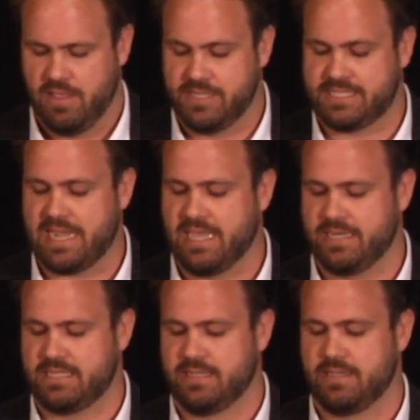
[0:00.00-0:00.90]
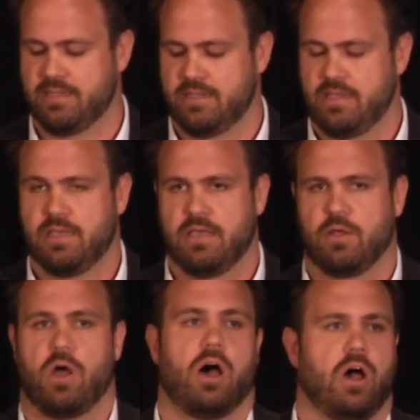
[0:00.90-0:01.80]
The second,
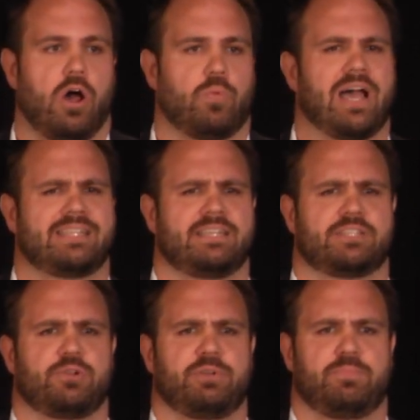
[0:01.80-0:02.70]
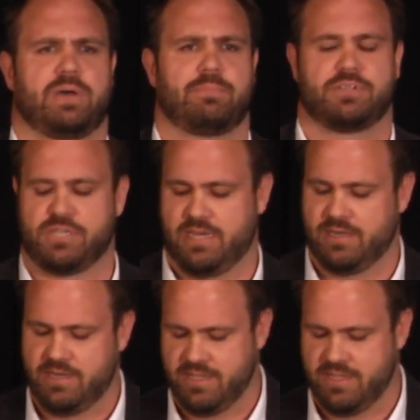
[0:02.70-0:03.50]
a rise in distributed publishing.